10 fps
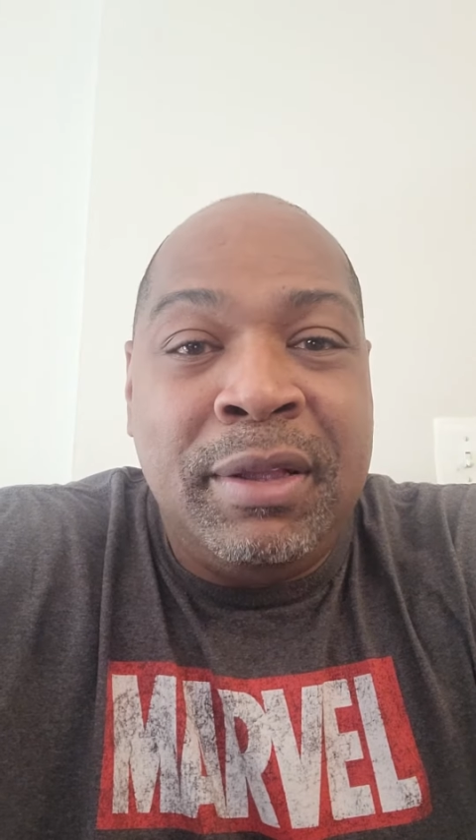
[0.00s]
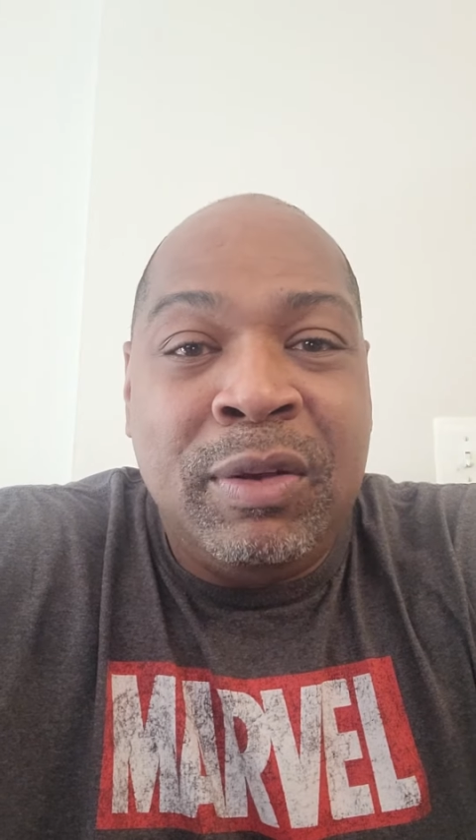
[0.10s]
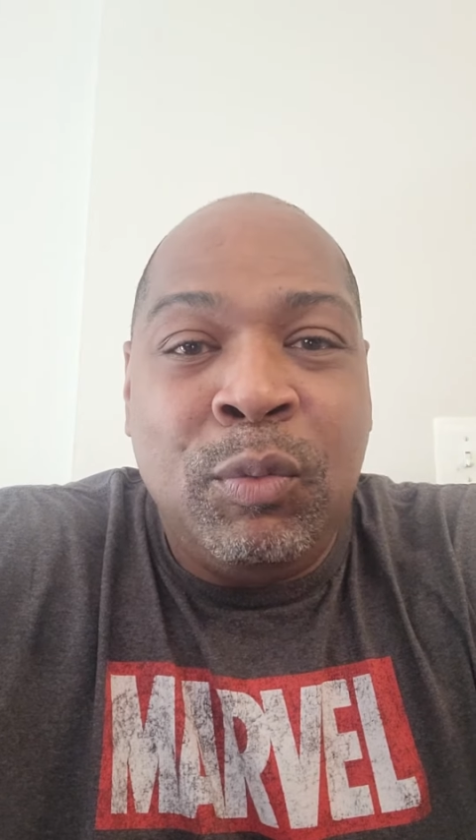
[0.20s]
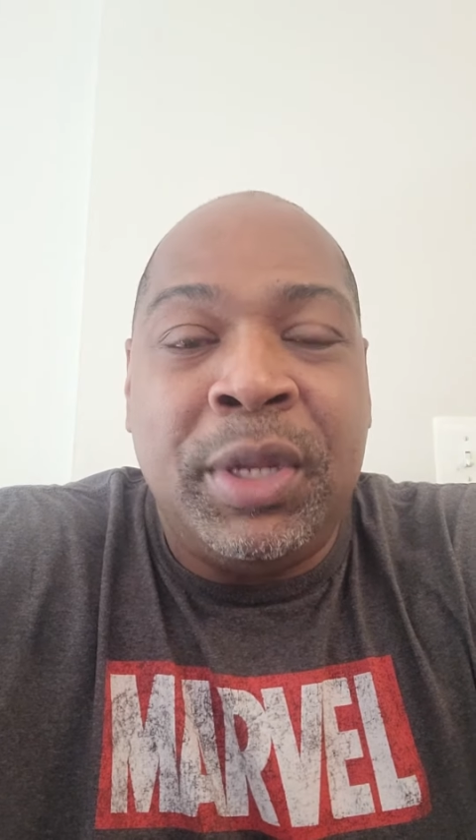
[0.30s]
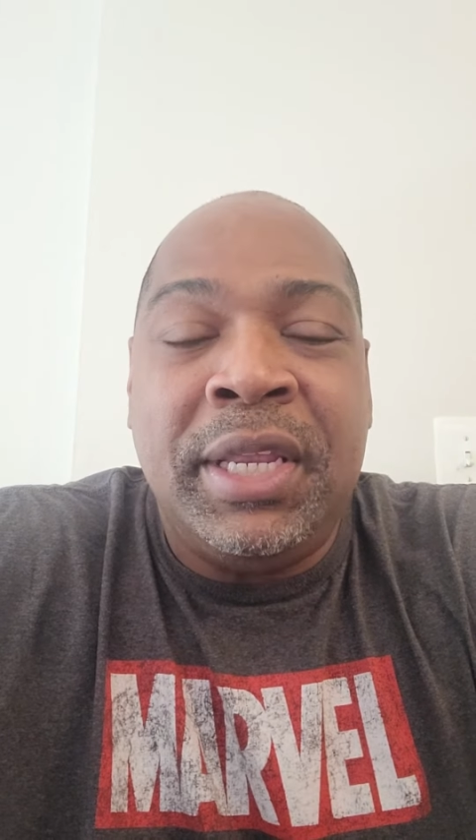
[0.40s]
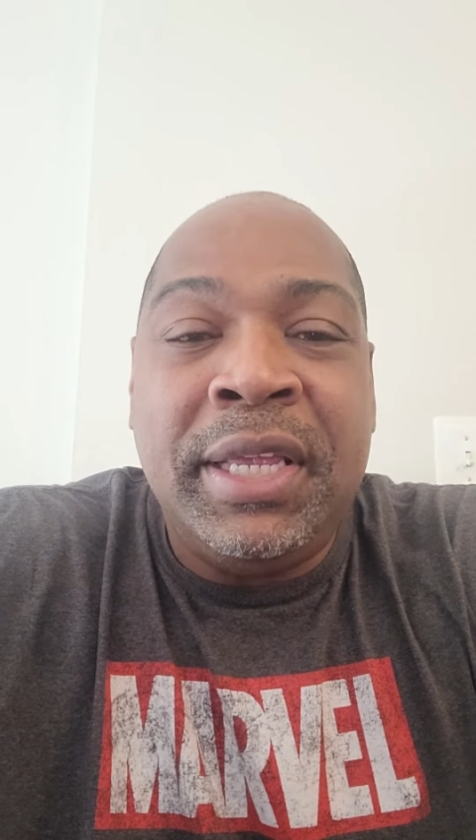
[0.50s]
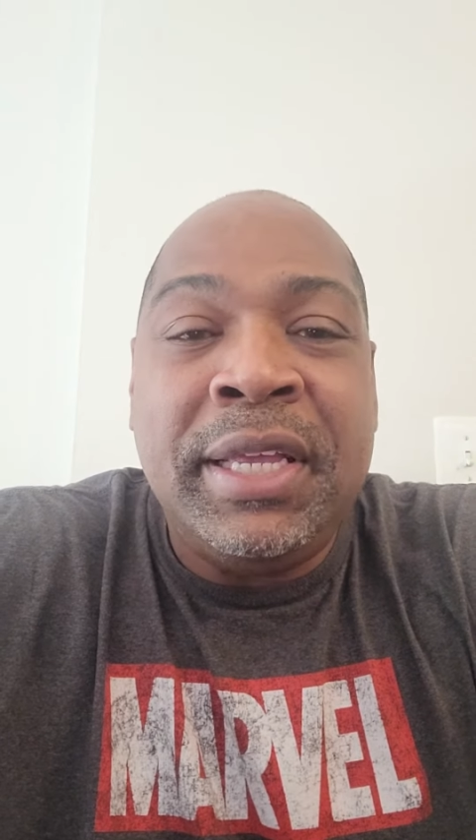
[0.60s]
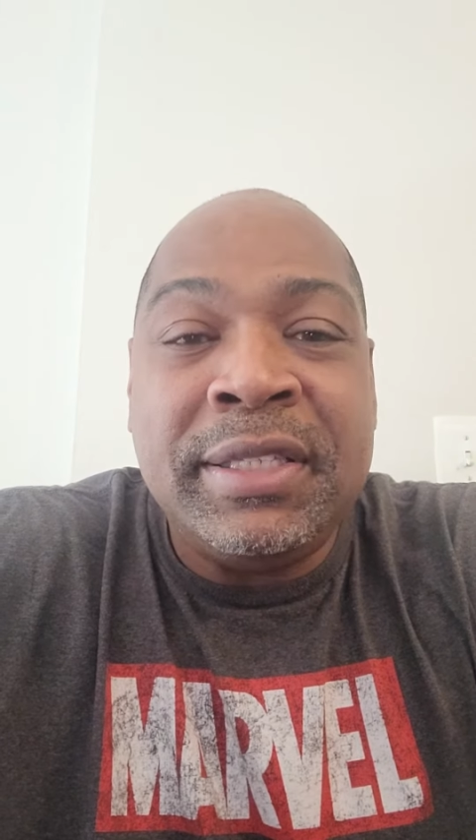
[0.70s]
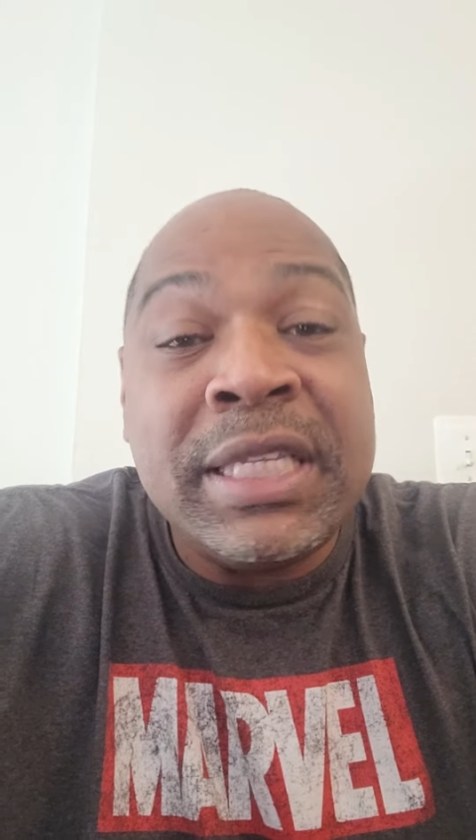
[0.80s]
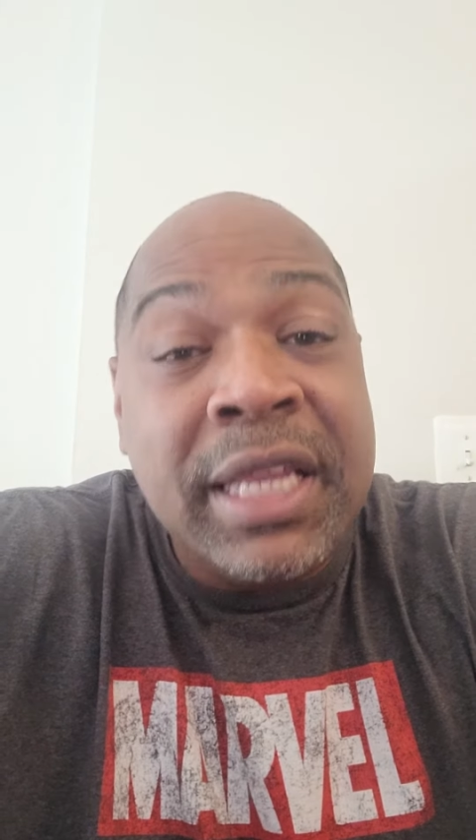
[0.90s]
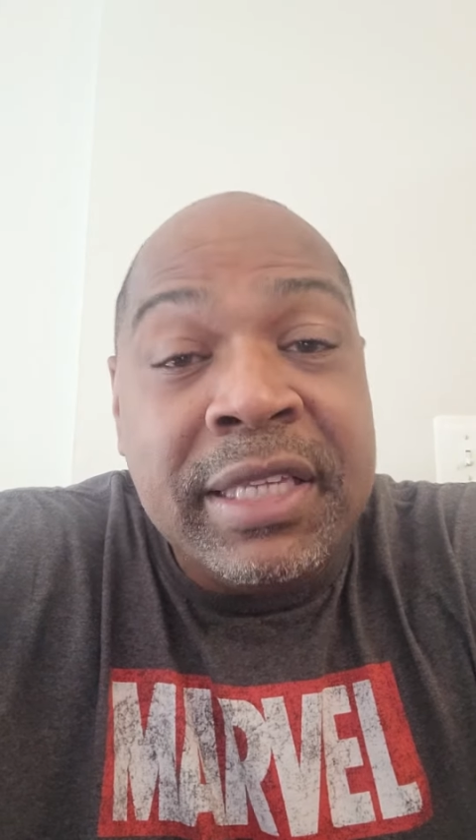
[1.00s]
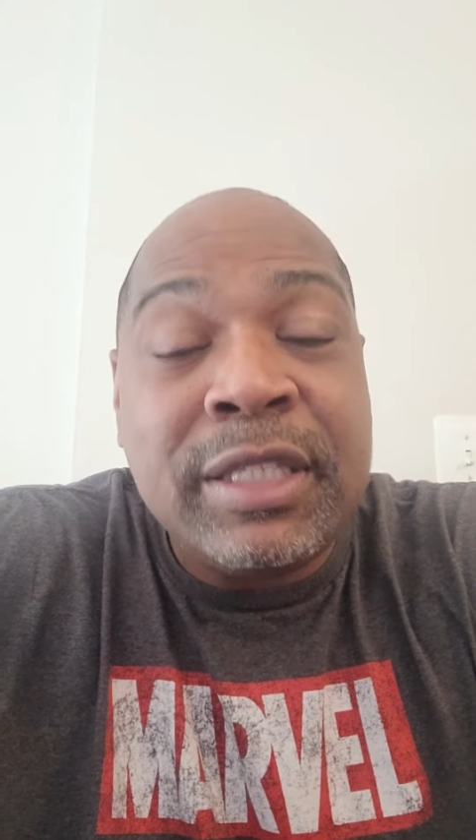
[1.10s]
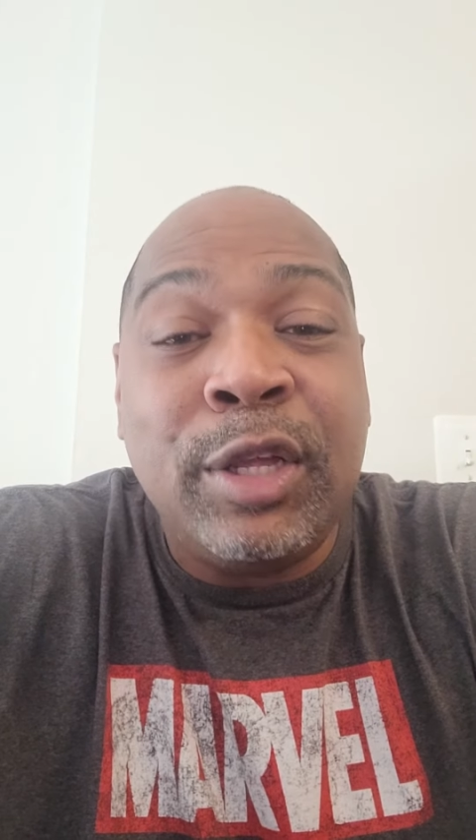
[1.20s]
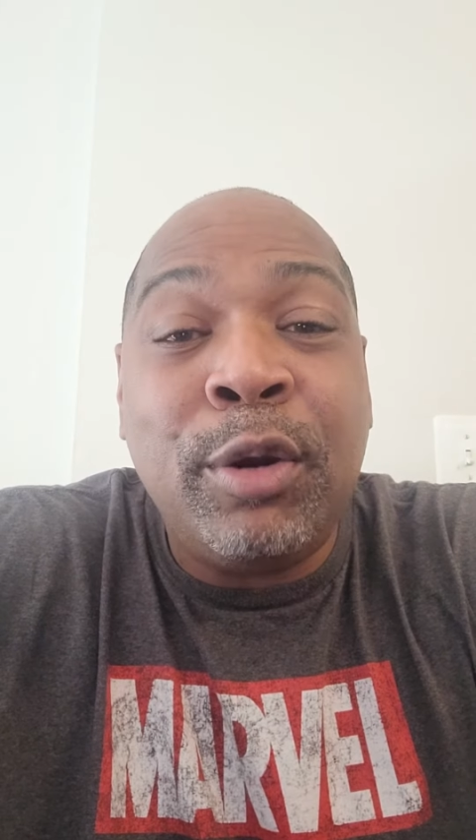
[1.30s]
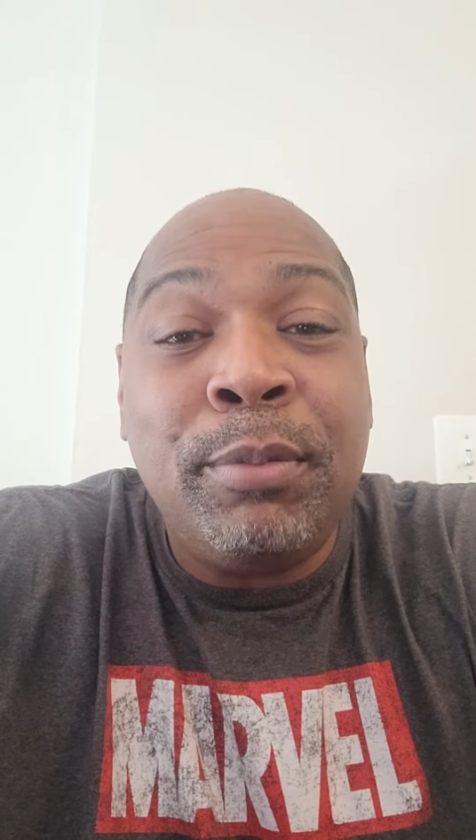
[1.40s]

When he gets in his little